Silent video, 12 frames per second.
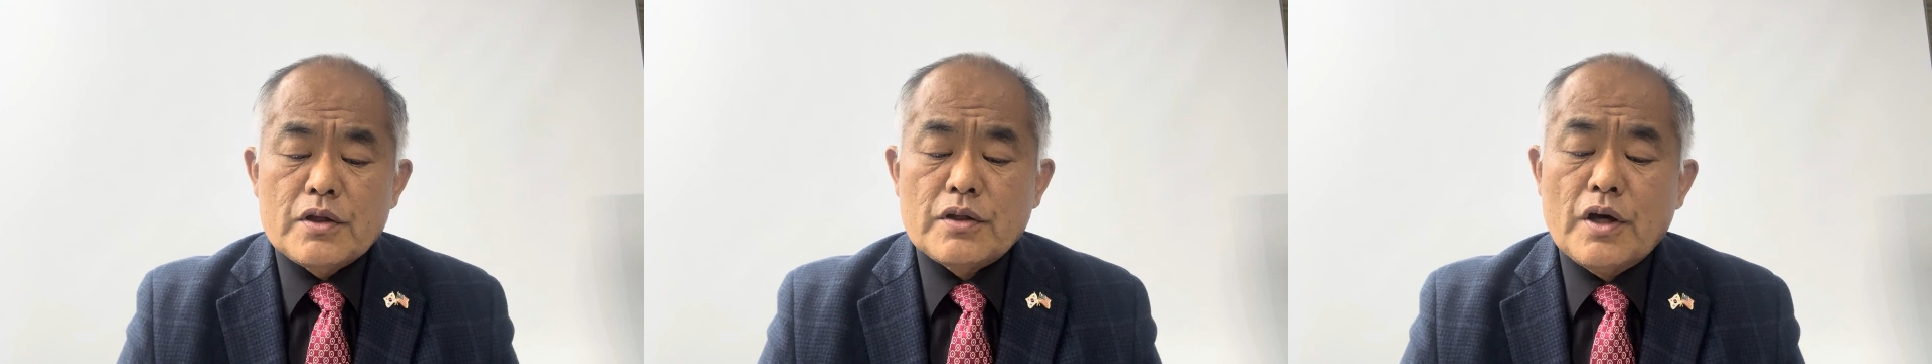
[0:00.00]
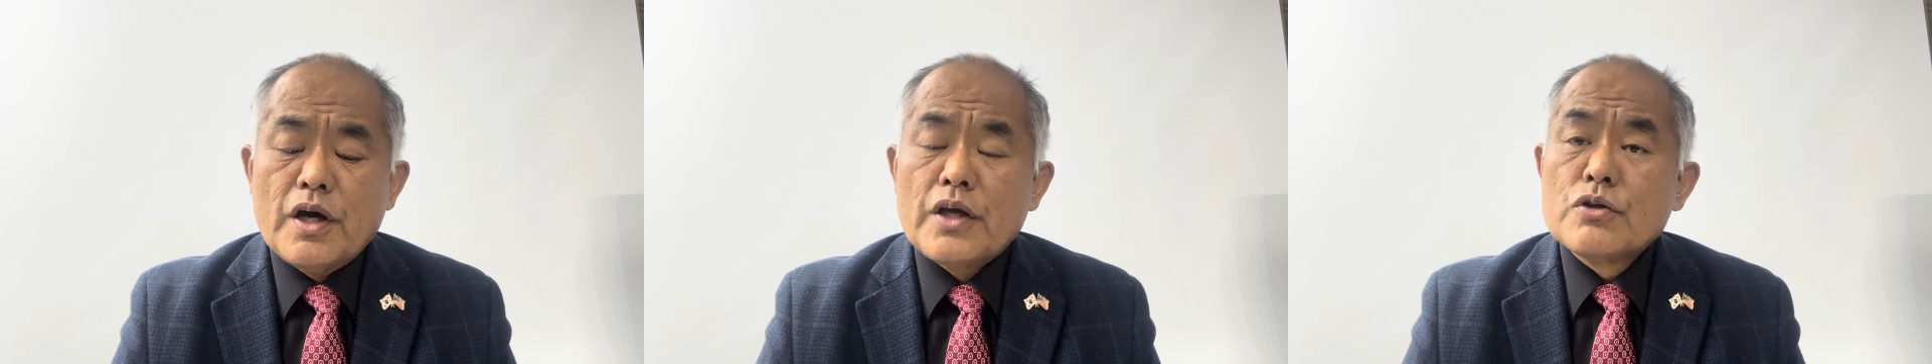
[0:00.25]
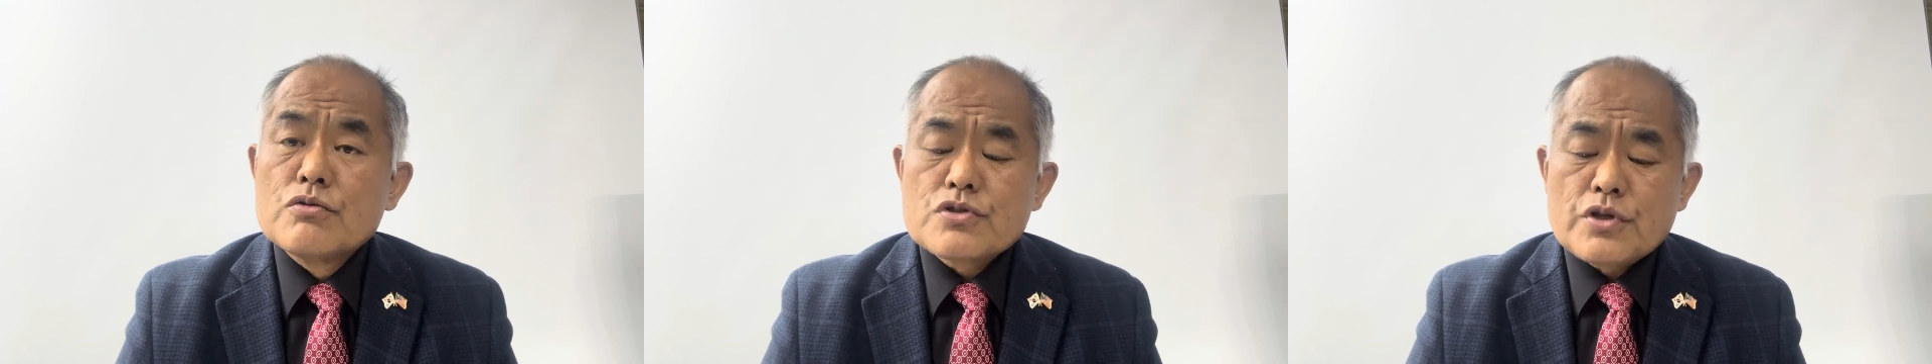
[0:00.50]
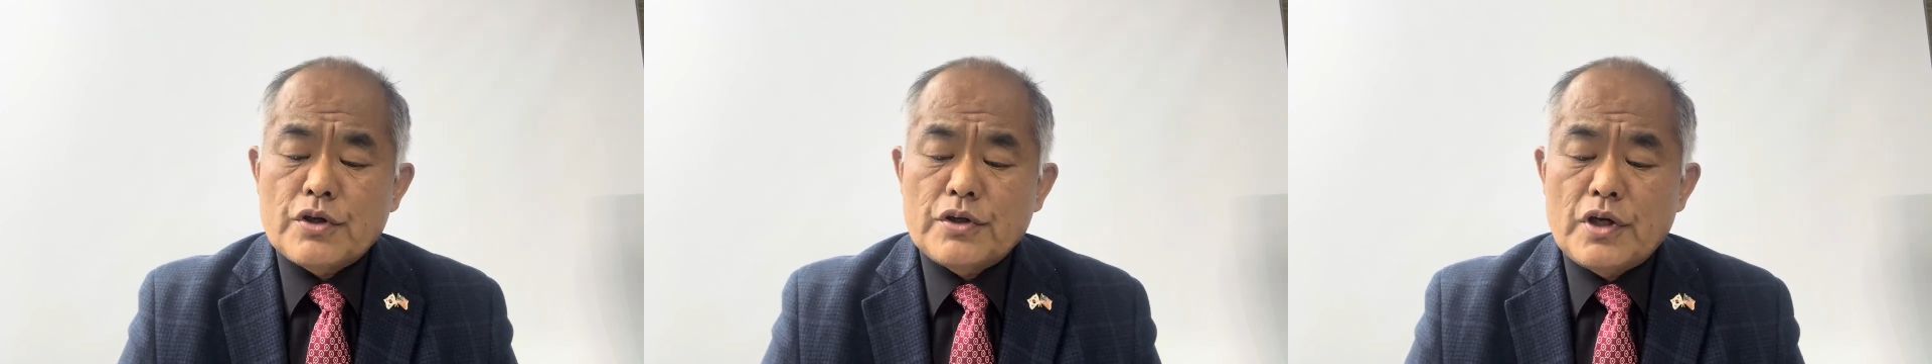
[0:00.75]
The Yoon
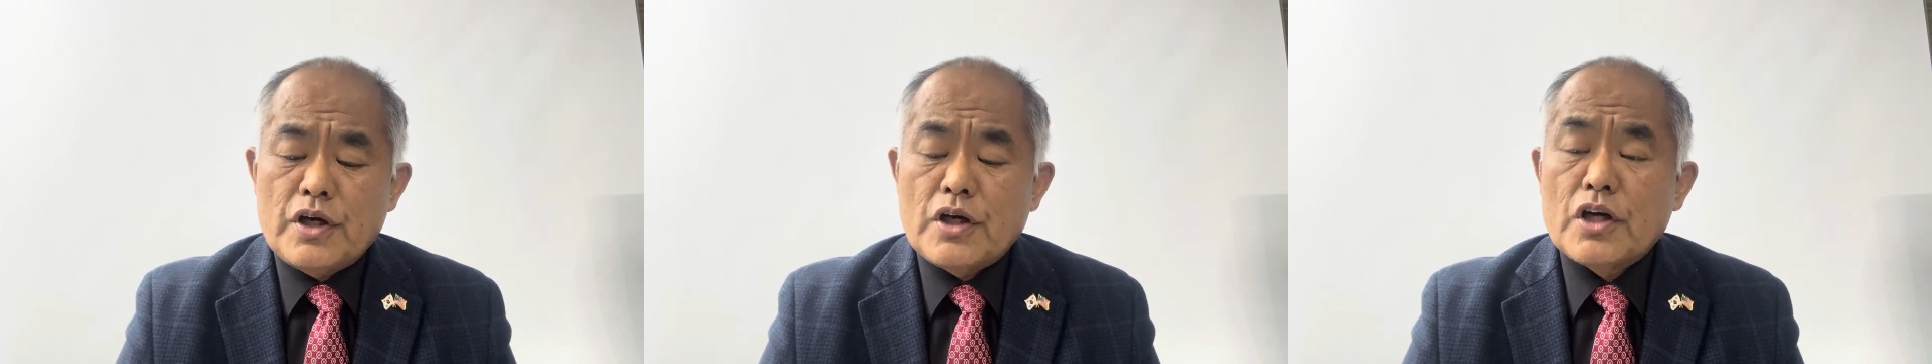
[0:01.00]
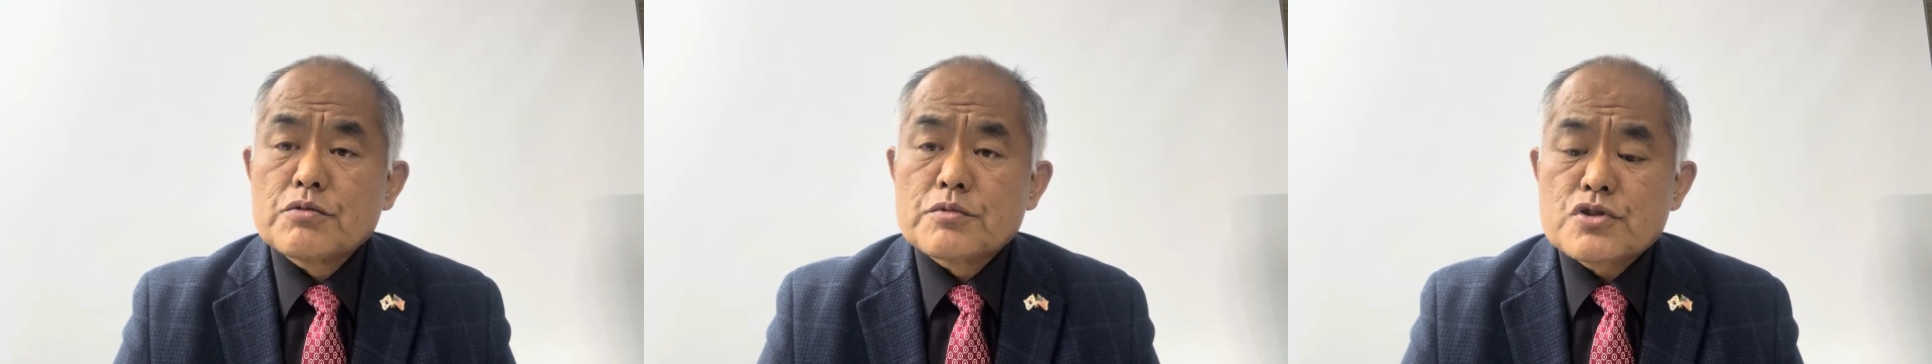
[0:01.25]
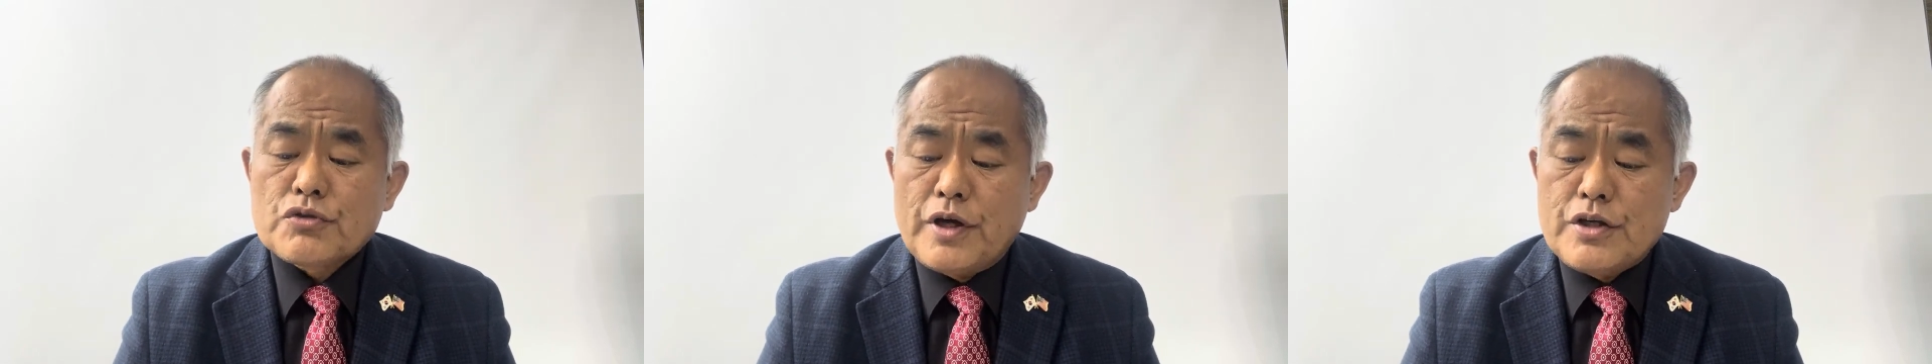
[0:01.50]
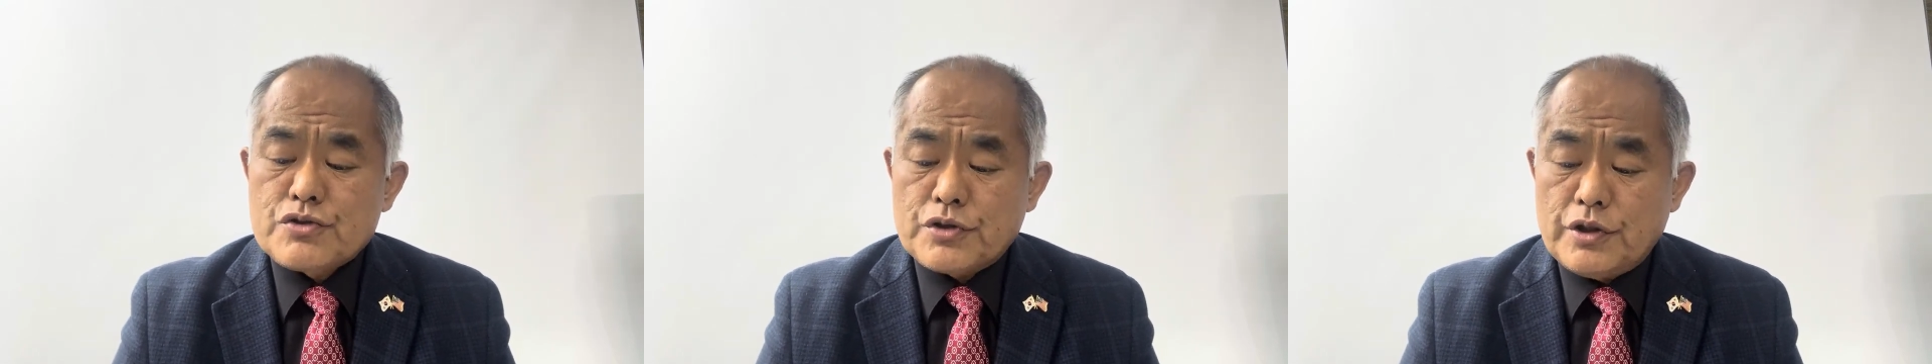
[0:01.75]
Suk-yeol
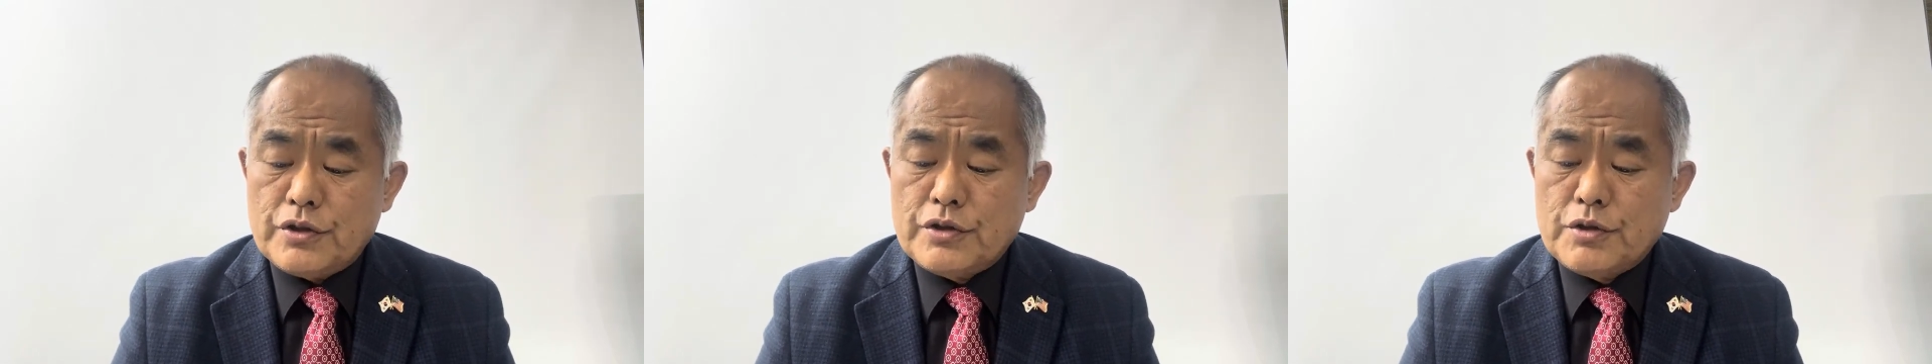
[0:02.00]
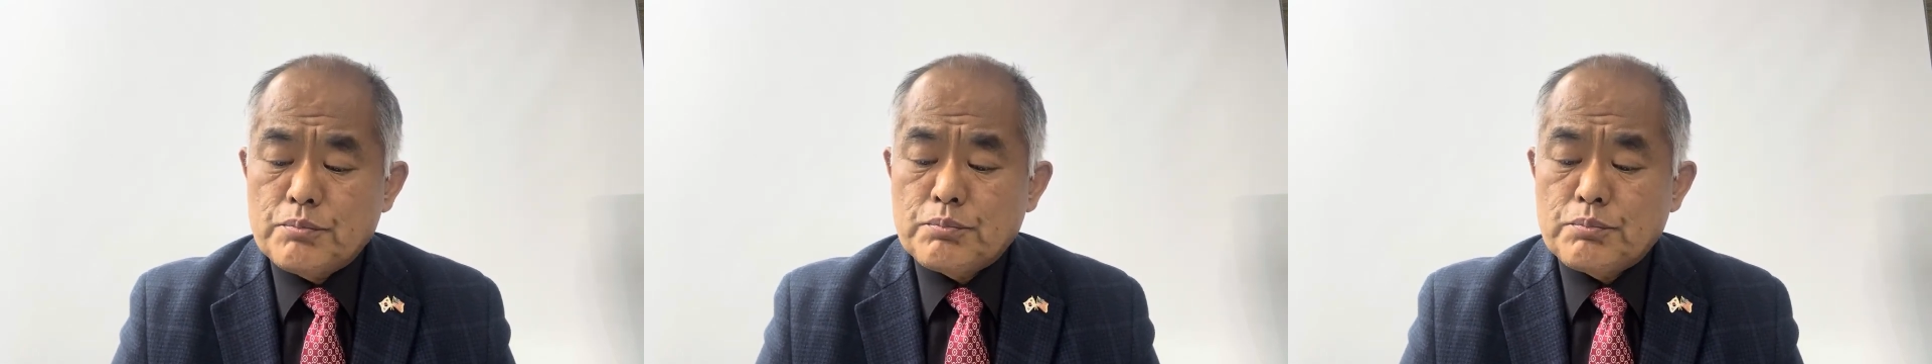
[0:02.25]
administration